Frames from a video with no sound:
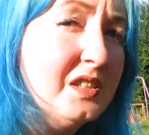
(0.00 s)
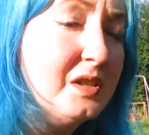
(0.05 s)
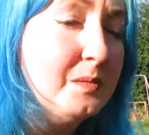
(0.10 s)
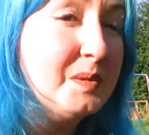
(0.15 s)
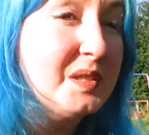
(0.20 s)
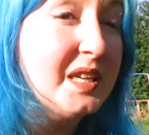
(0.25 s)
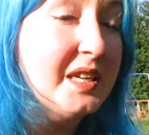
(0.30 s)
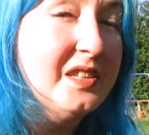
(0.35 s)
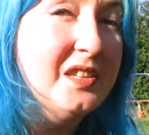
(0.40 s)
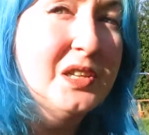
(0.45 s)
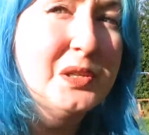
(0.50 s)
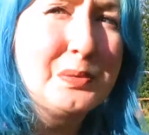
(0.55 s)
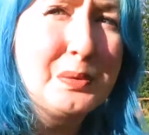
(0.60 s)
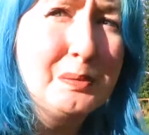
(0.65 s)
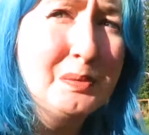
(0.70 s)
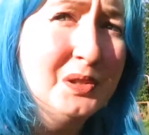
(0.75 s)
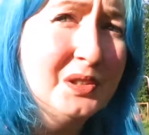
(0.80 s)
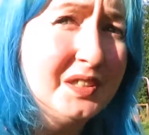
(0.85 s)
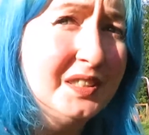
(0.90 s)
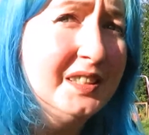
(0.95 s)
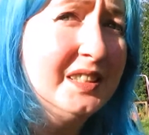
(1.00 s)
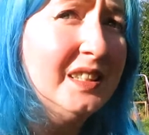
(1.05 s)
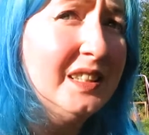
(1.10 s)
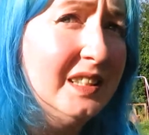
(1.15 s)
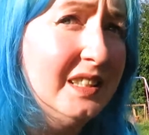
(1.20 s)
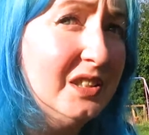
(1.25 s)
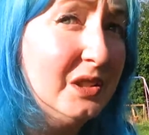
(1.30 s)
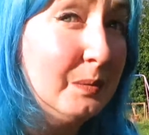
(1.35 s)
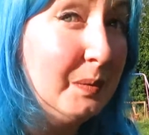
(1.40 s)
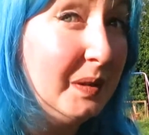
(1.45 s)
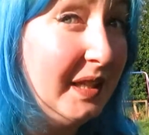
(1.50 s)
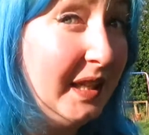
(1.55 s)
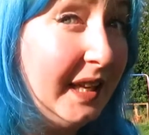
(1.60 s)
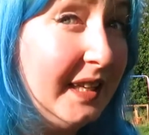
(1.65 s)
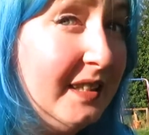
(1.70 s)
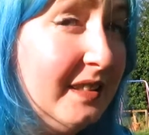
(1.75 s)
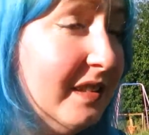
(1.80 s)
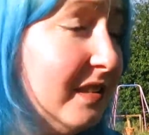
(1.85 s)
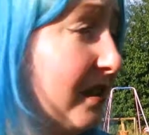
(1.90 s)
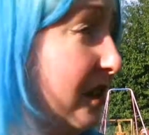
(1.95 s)
potatoes were put in a little bit
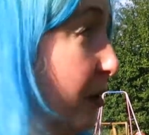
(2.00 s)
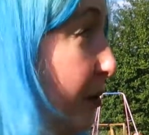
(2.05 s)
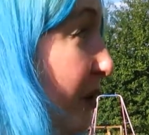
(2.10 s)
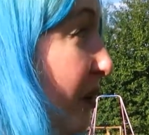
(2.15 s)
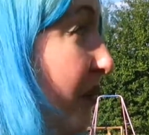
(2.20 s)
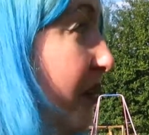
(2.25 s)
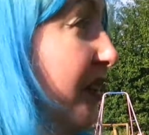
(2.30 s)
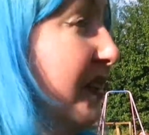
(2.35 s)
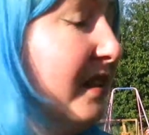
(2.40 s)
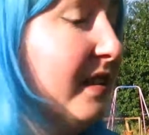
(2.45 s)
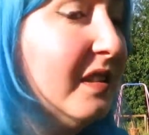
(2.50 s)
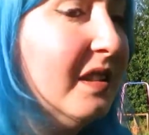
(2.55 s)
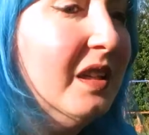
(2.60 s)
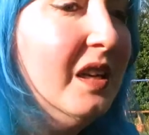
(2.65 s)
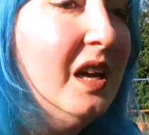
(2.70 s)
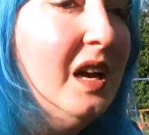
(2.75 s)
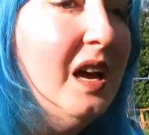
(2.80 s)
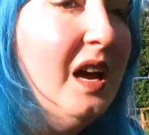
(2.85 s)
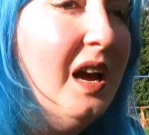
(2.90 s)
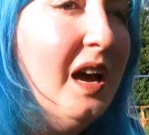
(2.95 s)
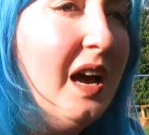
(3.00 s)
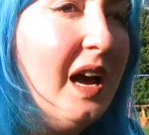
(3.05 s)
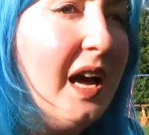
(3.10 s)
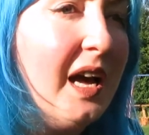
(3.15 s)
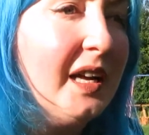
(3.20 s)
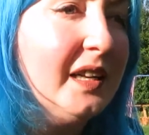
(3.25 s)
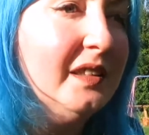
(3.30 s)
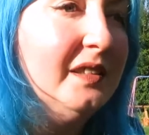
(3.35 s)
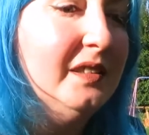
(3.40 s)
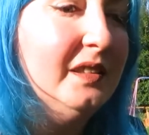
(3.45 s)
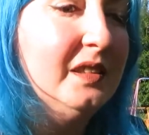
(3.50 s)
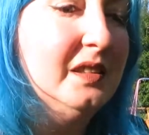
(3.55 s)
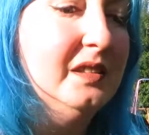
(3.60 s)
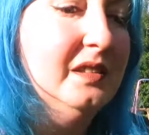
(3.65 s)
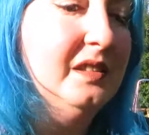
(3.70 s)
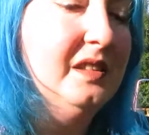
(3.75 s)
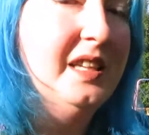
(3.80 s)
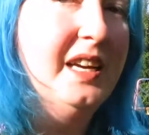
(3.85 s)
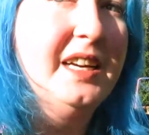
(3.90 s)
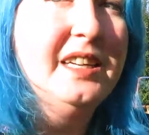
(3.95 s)
late, to be honest, and
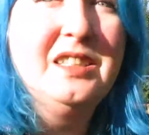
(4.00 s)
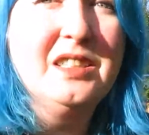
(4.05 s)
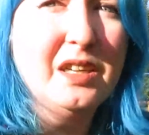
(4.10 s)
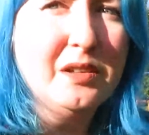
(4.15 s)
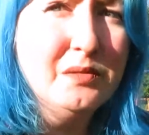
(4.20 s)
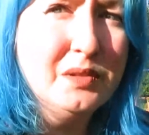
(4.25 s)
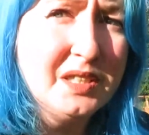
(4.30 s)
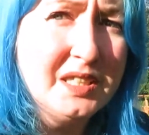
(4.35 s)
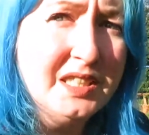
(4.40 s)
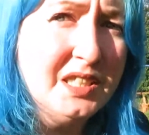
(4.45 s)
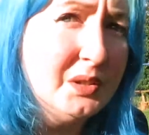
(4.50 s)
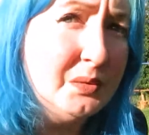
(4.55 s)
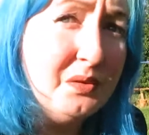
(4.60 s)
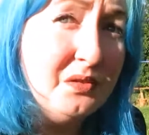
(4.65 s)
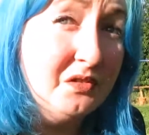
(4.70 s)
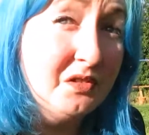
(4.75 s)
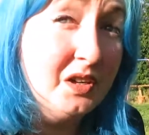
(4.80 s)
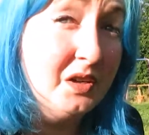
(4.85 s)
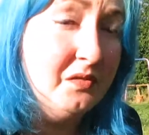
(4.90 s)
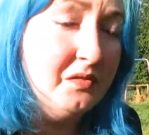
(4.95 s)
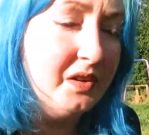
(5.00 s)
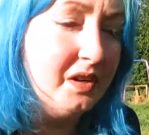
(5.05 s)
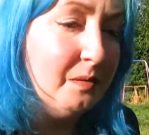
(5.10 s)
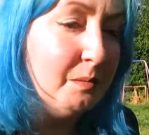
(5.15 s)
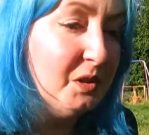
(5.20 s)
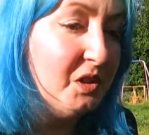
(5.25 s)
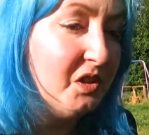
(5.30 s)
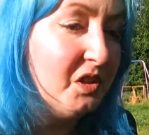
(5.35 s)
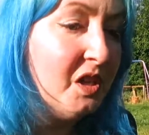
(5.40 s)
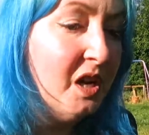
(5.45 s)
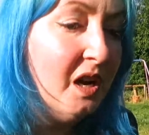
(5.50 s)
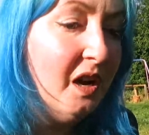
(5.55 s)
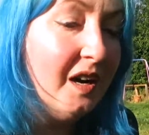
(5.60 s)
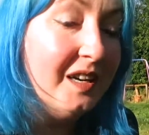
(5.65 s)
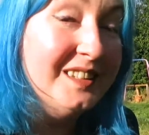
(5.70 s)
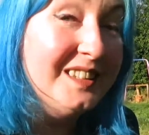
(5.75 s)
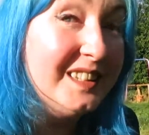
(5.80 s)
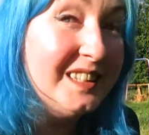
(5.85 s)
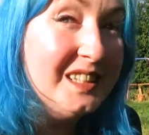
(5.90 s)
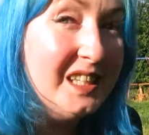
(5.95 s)
they don't seem to have grown very much. I
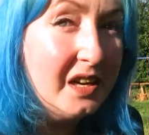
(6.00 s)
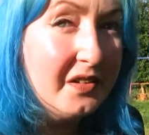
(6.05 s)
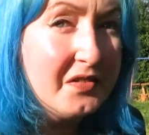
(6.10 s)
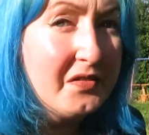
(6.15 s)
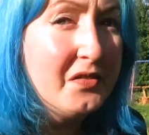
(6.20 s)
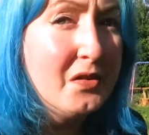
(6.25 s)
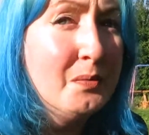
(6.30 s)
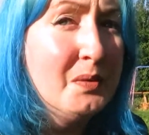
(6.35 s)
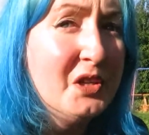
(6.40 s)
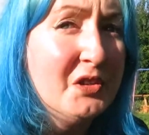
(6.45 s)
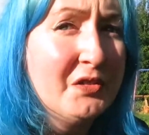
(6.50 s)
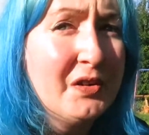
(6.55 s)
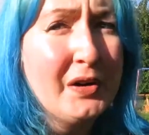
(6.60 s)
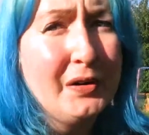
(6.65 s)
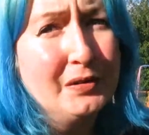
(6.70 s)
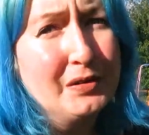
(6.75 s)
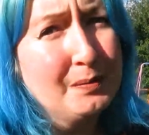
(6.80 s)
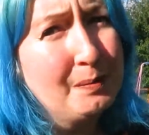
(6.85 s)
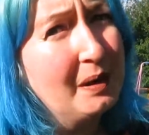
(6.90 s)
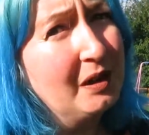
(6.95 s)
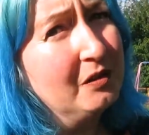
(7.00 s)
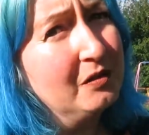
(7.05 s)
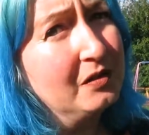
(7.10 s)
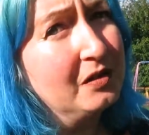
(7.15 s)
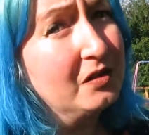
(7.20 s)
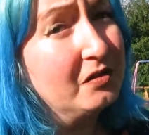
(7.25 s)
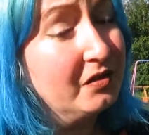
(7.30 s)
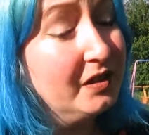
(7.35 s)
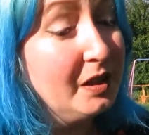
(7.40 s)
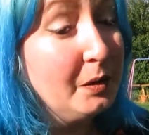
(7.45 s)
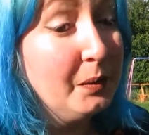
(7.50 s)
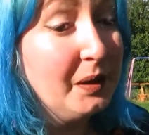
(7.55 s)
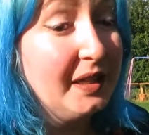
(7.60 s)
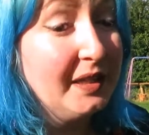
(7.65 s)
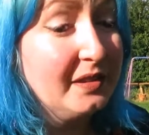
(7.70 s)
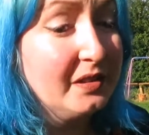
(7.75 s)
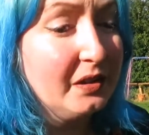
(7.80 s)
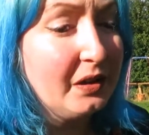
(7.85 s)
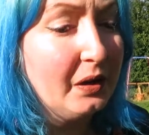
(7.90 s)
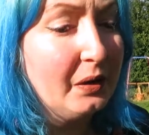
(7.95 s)
did have a rummage around about 3
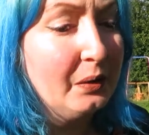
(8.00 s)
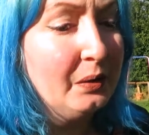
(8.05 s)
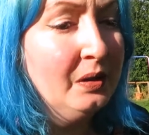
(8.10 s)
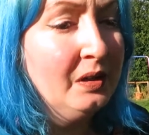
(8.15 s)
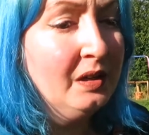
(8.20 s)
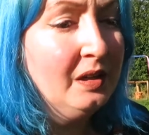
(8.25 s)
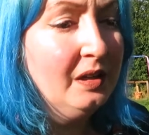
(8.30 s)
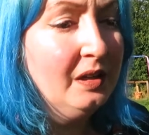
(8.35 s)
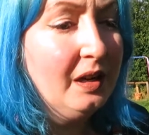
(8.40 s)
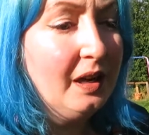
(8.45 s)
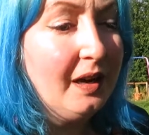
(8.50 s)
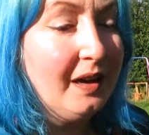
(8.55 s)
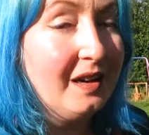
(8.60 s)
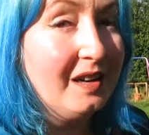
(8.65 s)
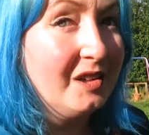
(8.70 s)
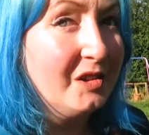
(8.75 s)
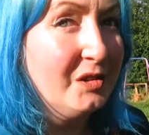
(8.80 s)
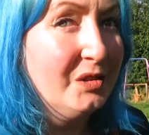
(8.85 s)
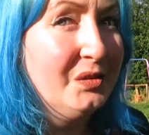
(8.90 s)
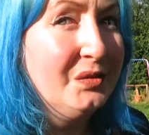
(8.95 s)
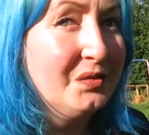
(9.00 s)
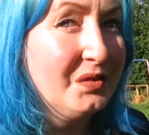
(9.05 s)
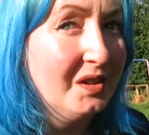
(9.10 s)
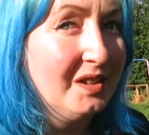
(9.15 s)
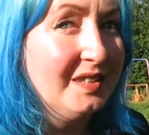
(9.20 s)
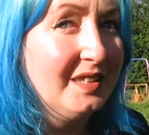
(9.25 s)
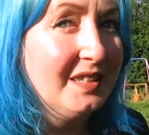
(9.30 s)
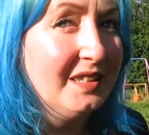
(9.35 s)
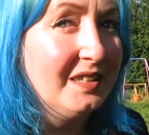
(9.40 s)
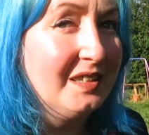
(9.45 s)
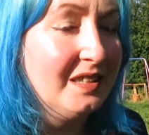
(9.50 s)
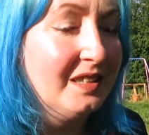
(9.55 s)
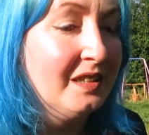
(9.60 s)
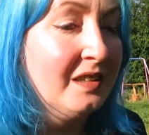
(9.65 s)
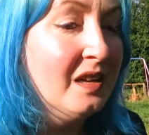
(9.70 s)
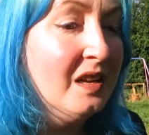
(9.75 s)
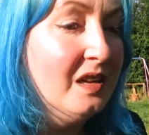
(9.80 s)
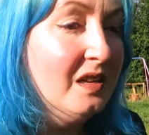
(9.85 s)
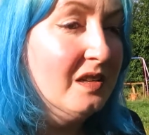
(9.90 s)
weeks ago and I couldn't find anything.